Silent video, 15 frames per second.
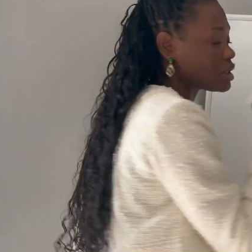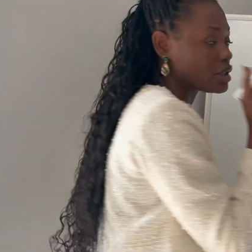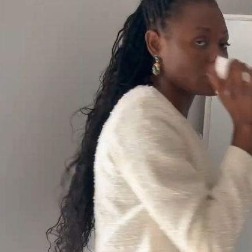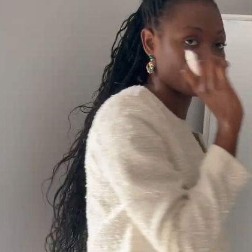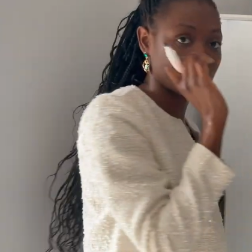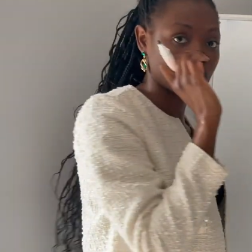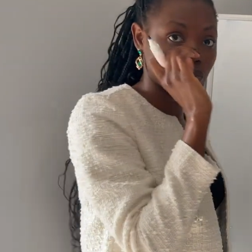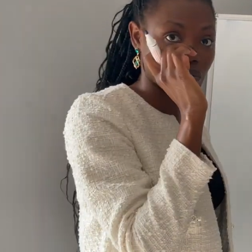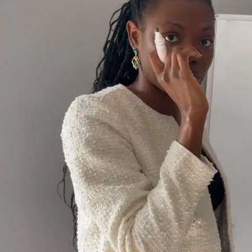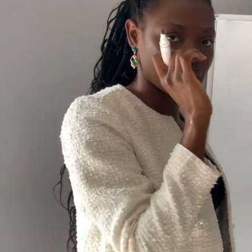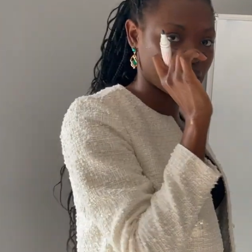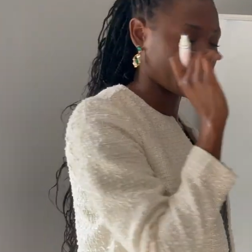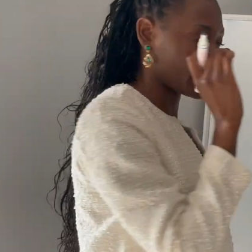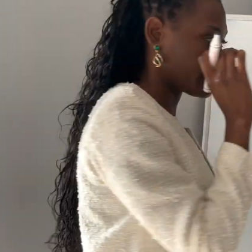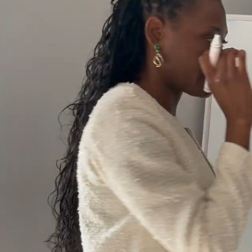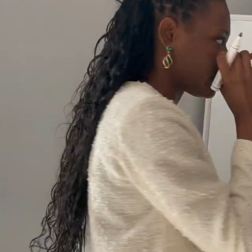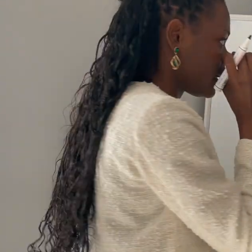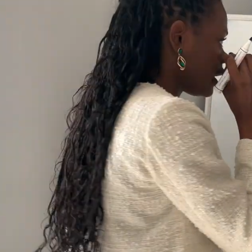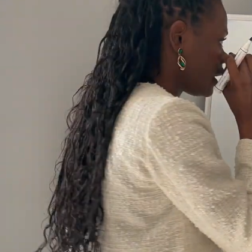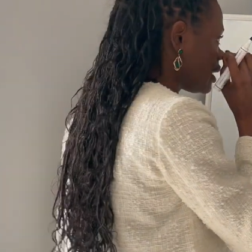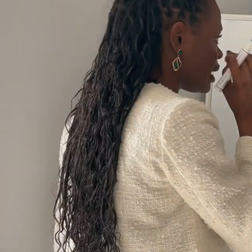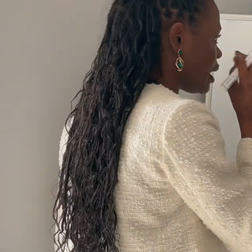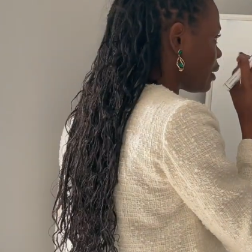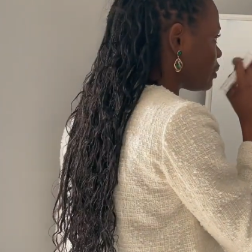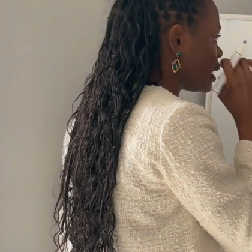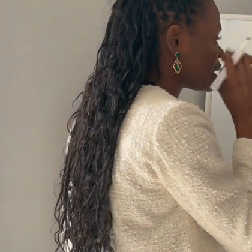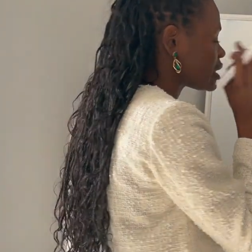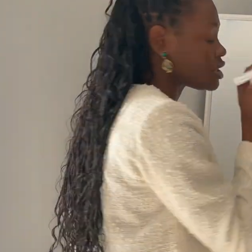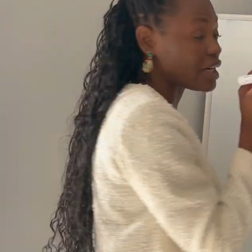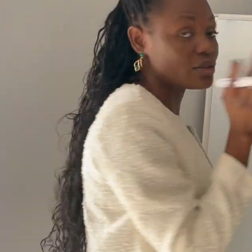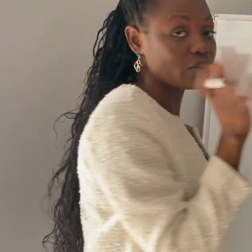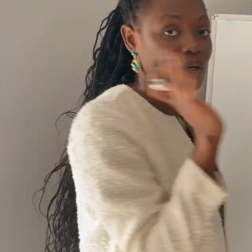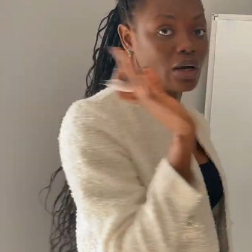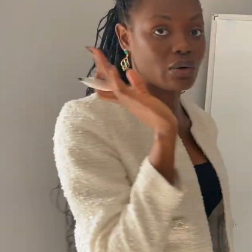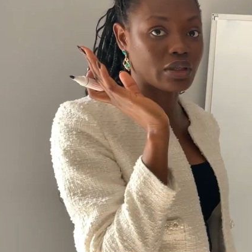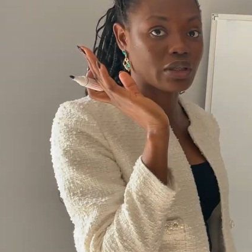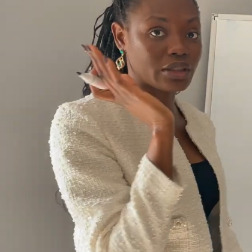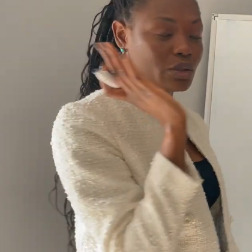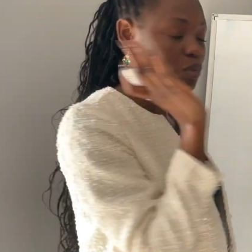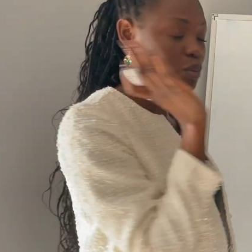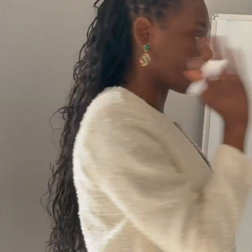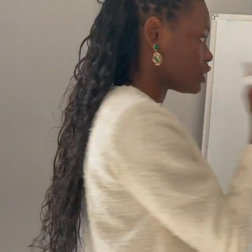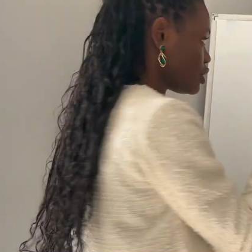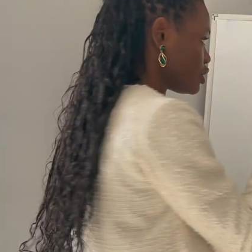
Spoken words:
is supposed to be here. Now let's try to calculate what is